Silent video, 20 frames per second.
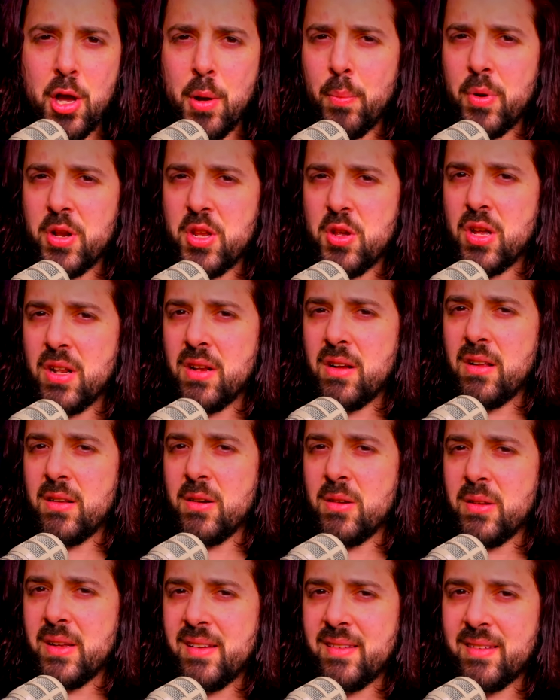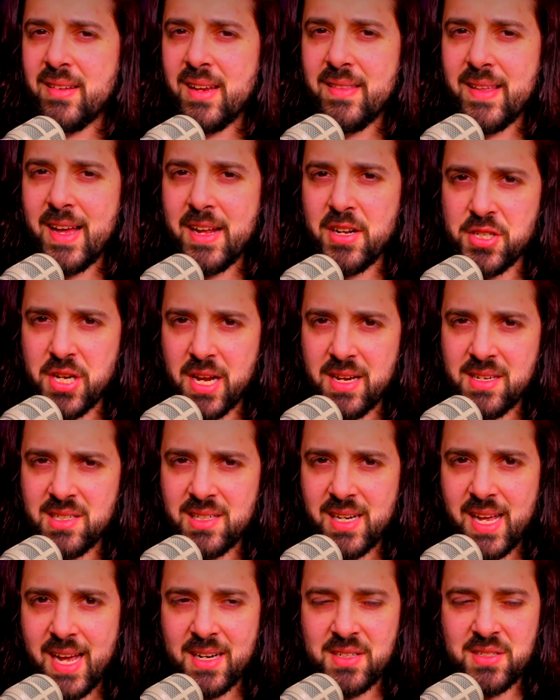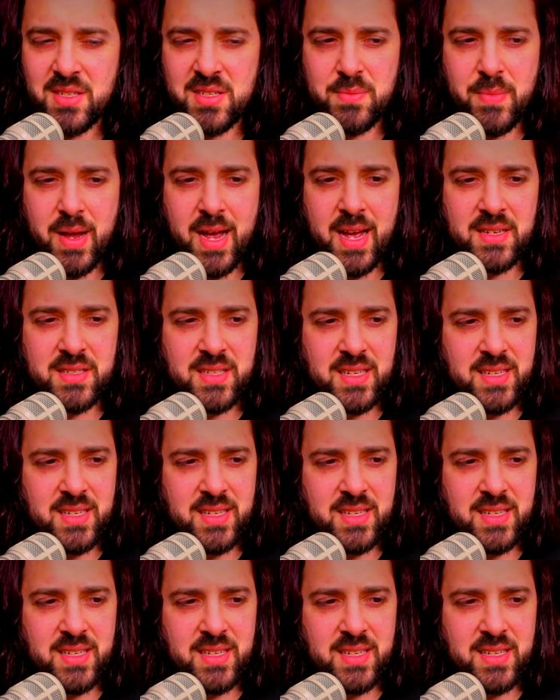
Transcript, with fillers: But you can clearly see that Jason X's mask